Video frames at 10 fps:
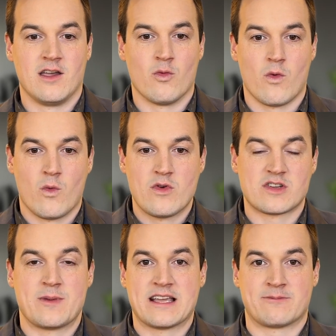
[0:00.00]
We would
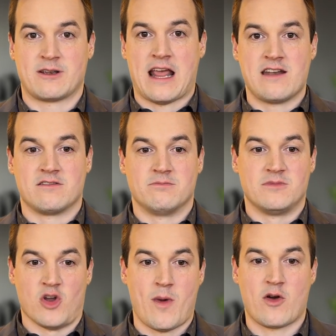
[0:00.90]
just be content
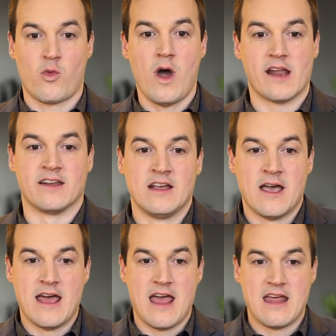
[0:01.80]
no matter what.
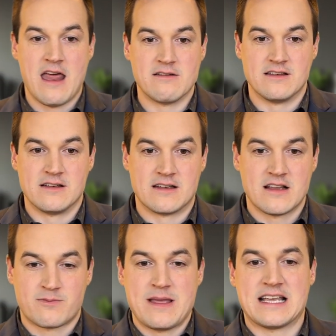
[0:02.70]
And, and
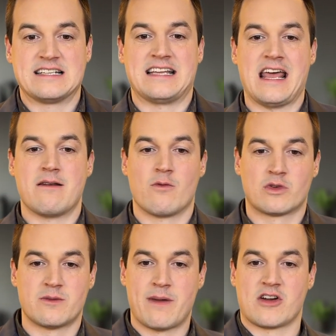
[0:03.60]
does being content
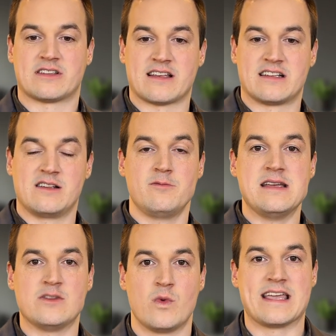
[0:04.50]
with the bare necessity
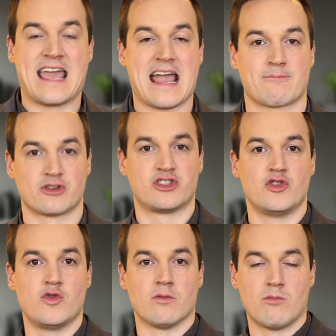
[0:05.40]
mean we can't
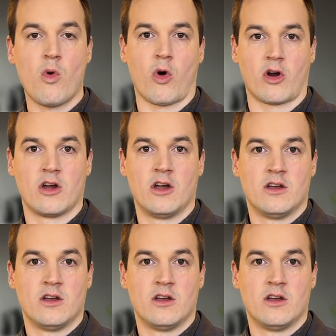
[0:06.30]
pursue more?